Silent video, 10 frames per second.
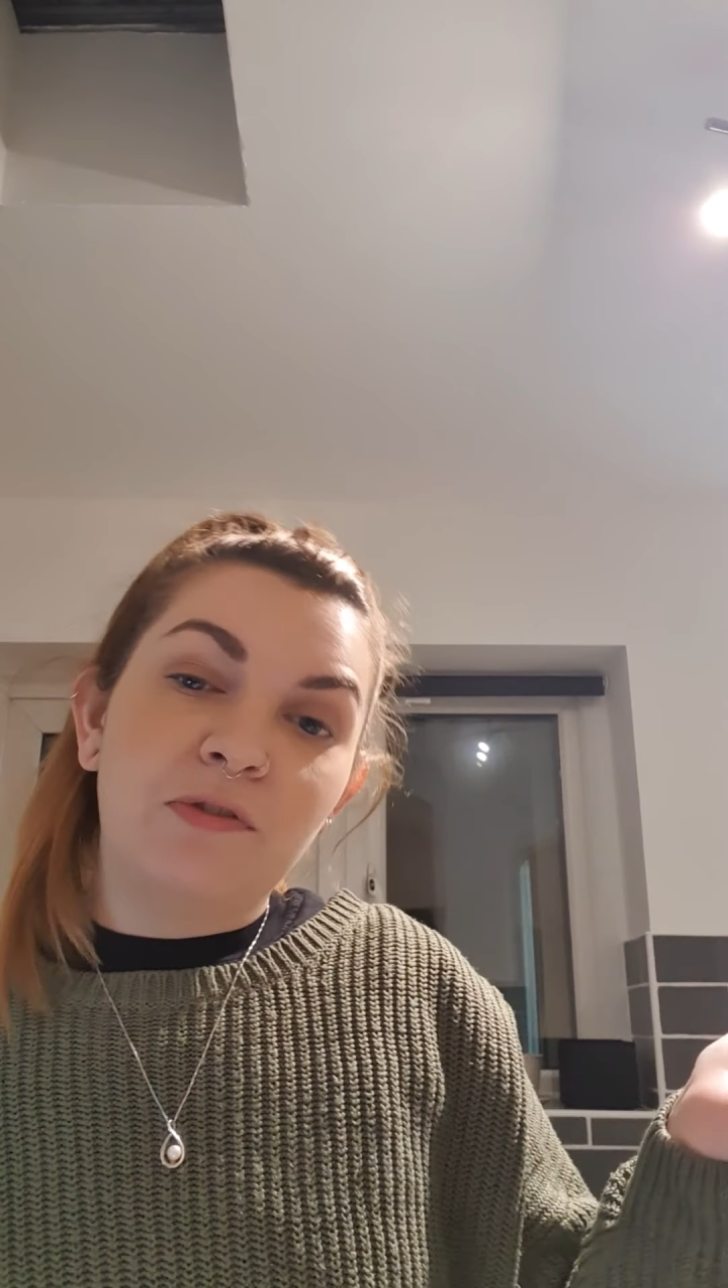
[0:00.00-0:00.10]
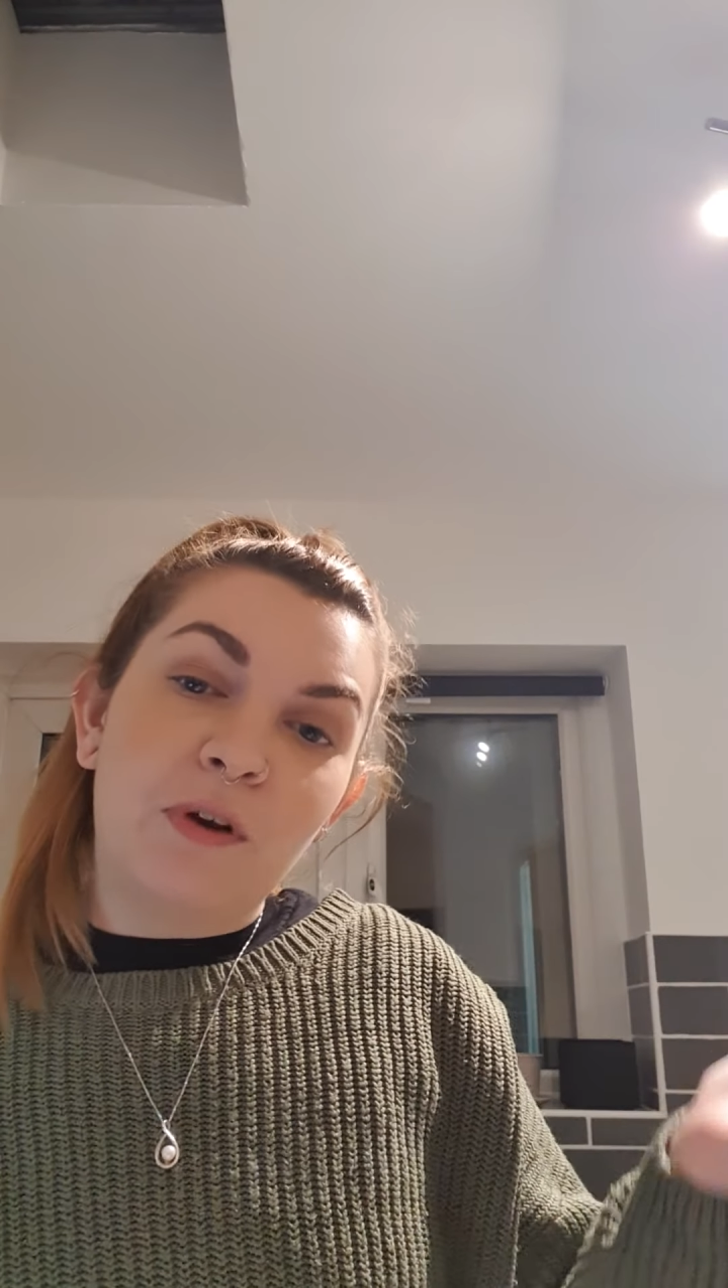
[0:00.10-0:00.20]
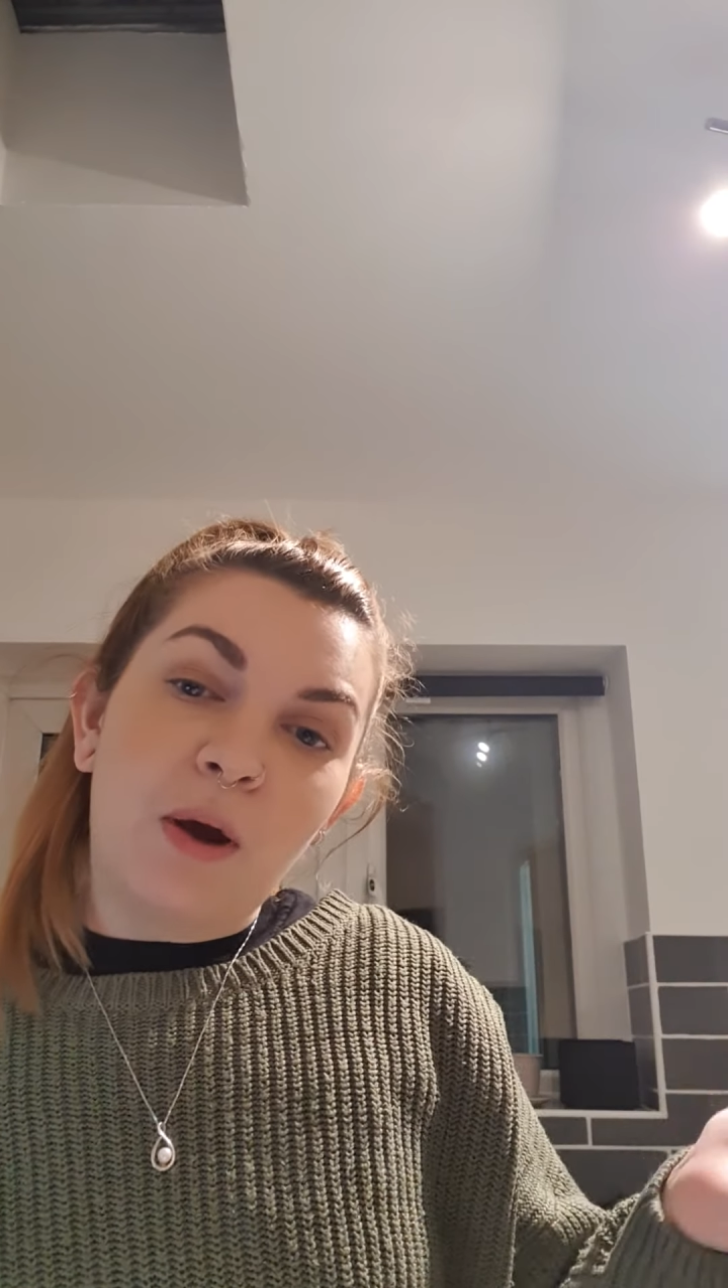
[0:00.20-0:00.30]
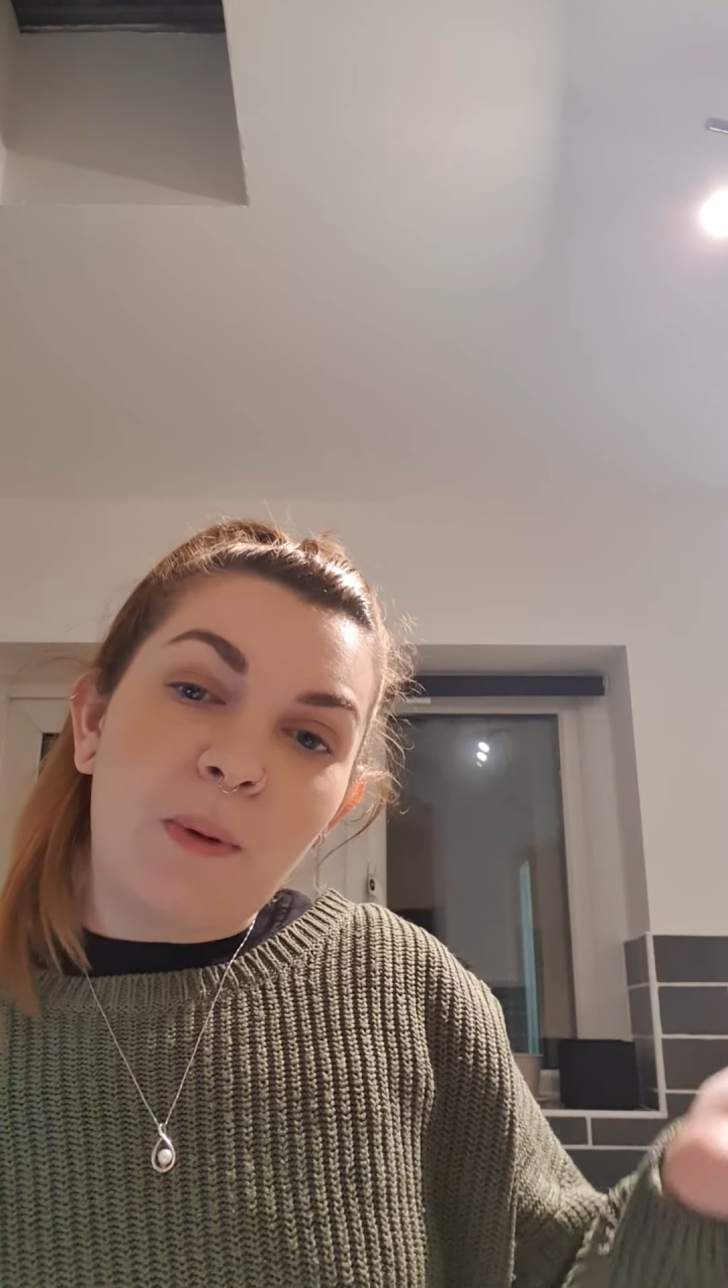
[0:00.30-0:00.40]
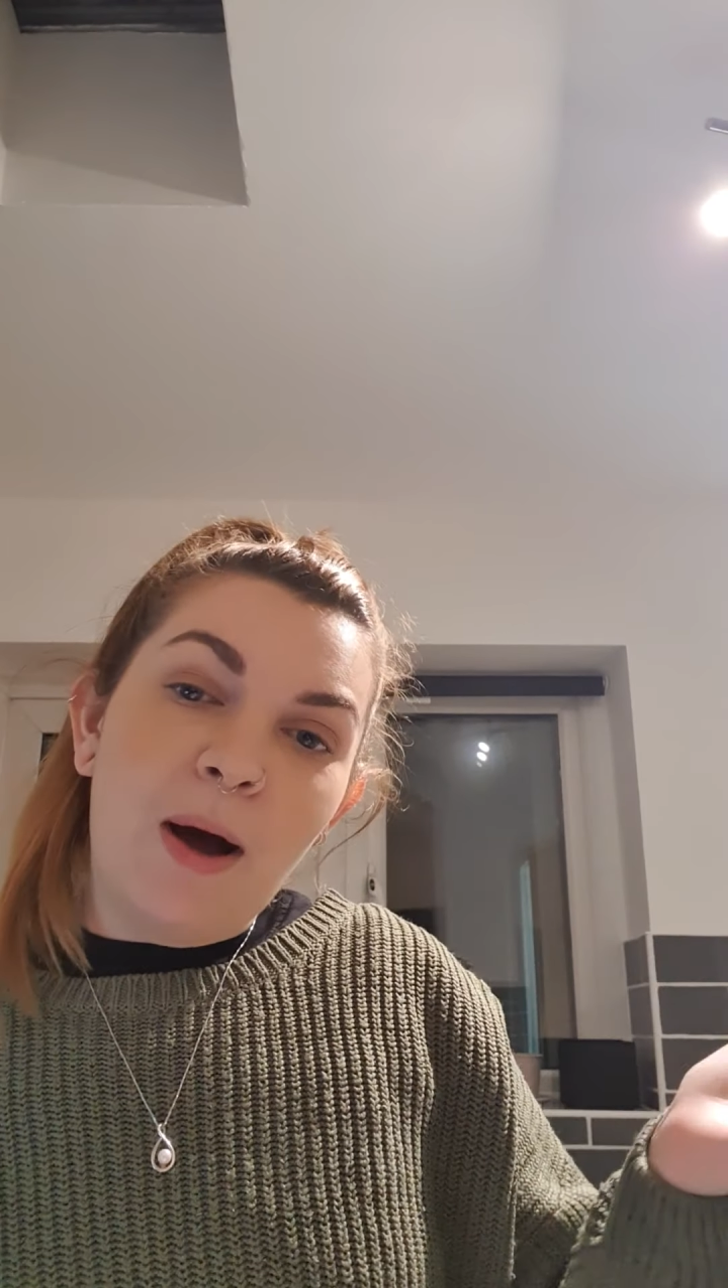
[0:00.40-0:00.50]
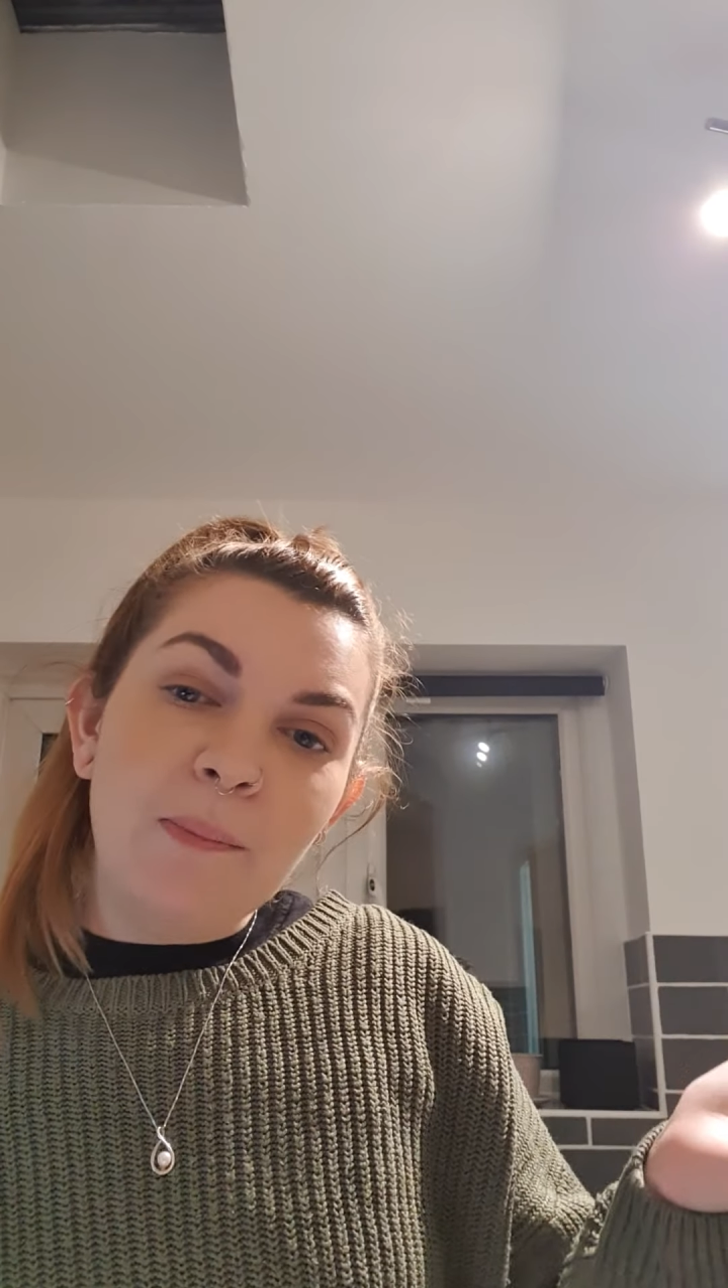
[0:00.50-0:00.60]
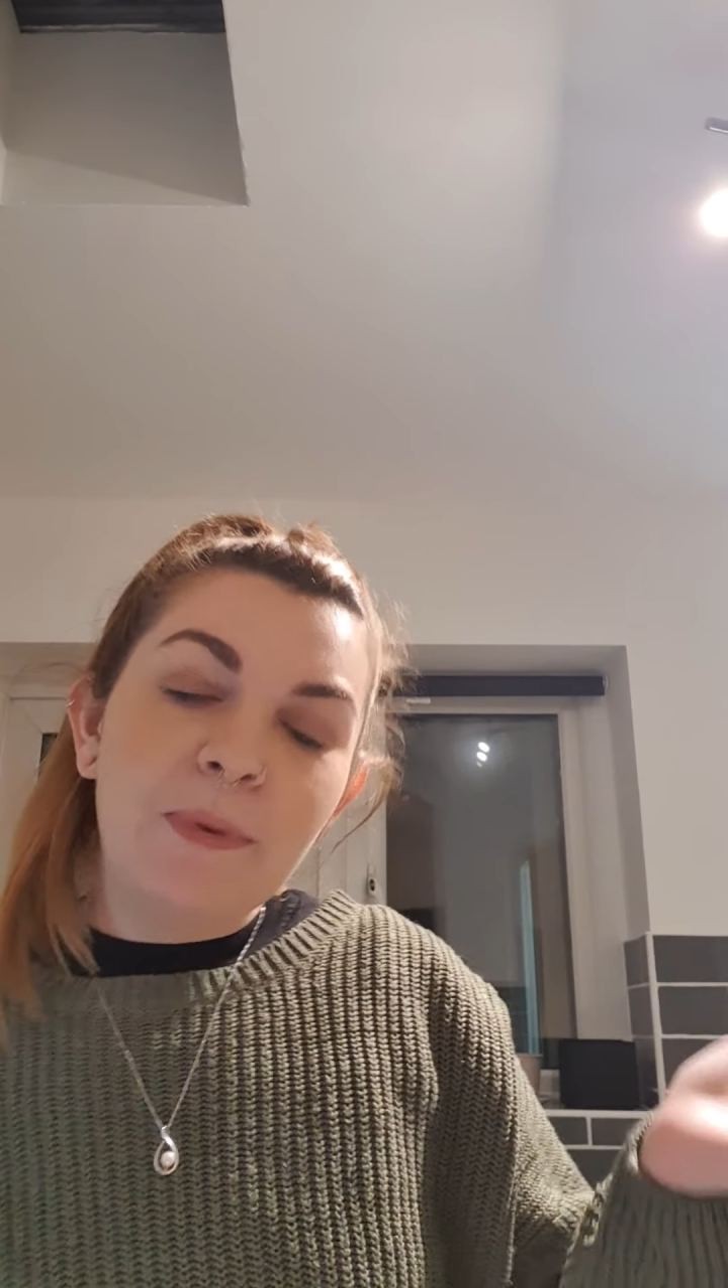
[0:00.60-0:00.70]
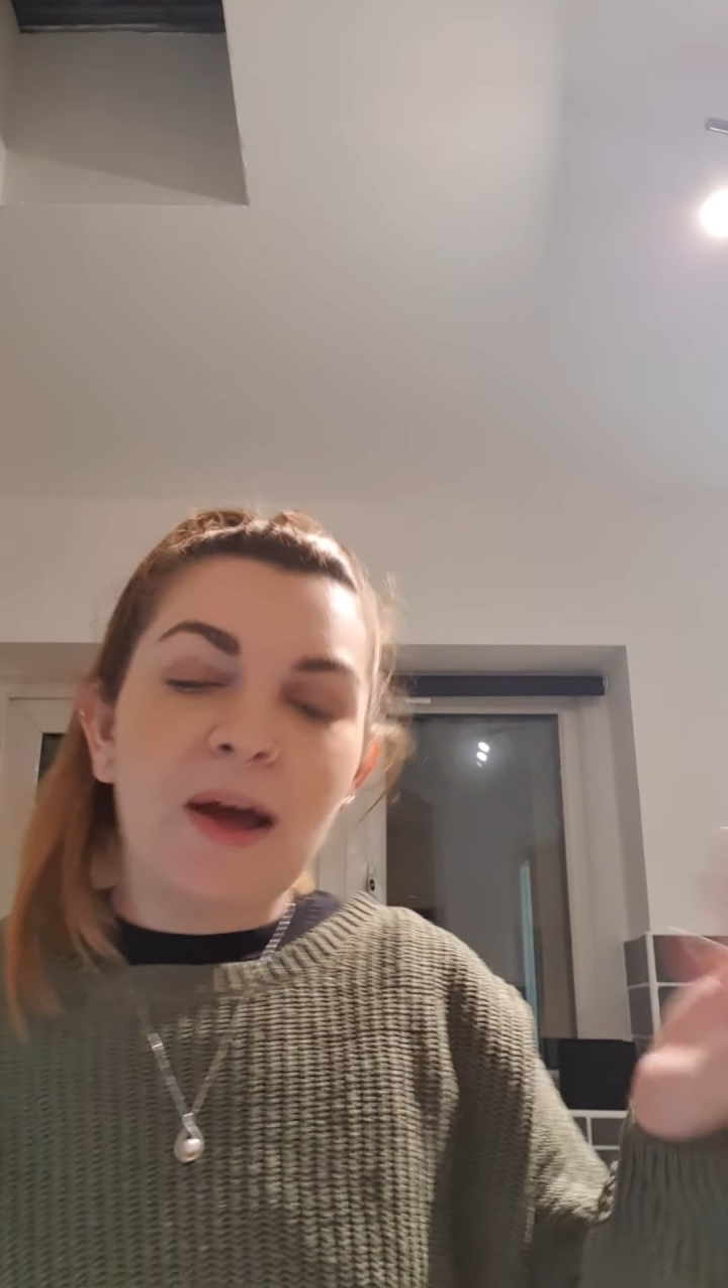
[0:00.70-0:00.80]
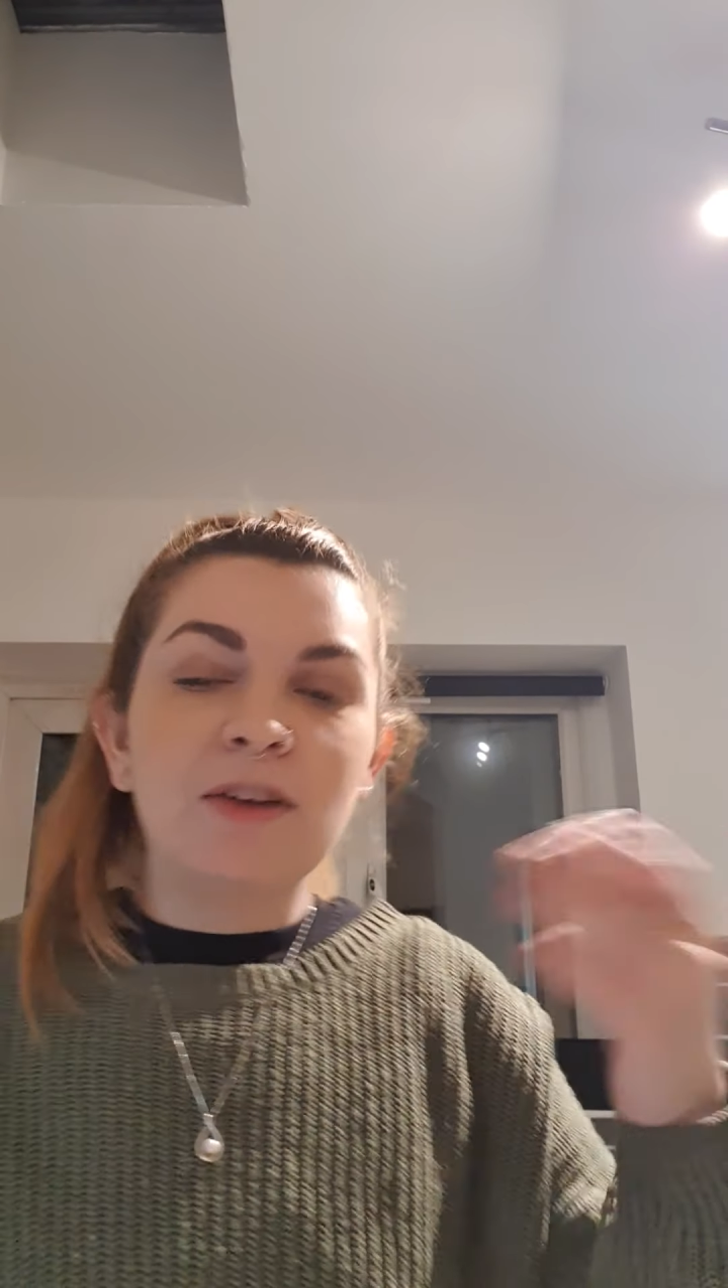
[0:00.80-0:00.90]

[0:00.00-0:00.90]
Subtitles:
follow up,